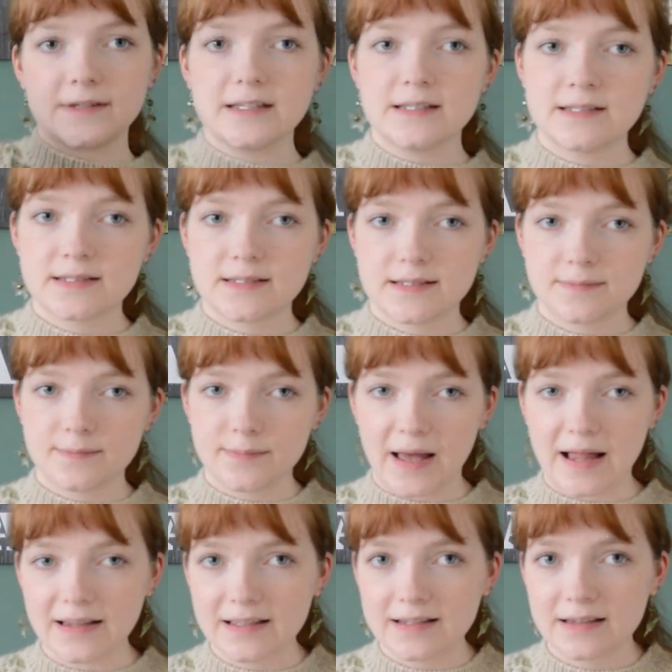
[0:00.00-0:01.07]
this
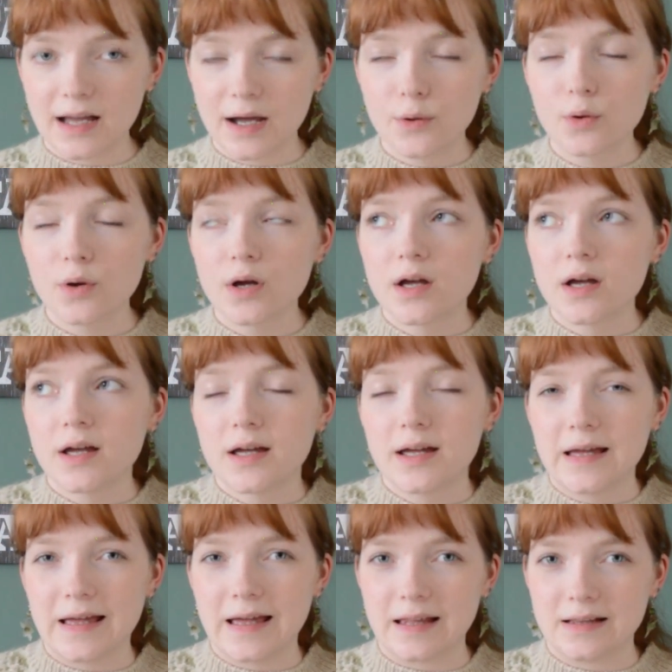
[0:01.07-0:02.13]
palette now,
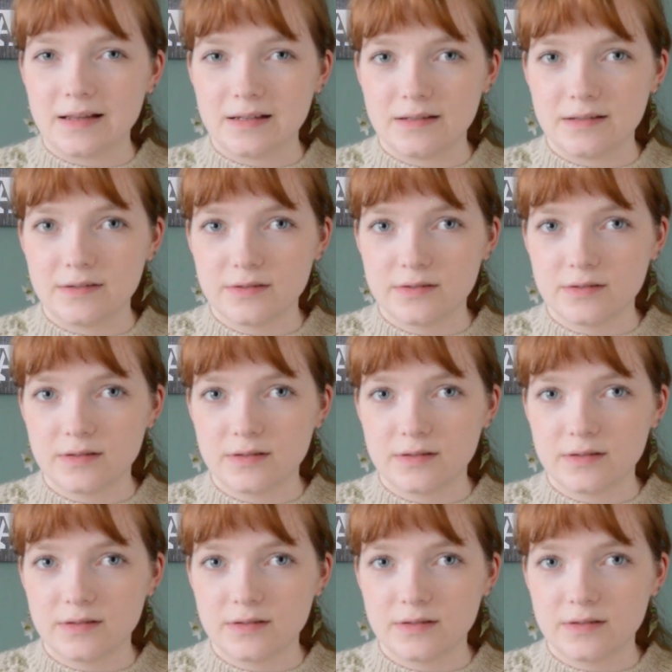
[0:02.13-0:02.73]
and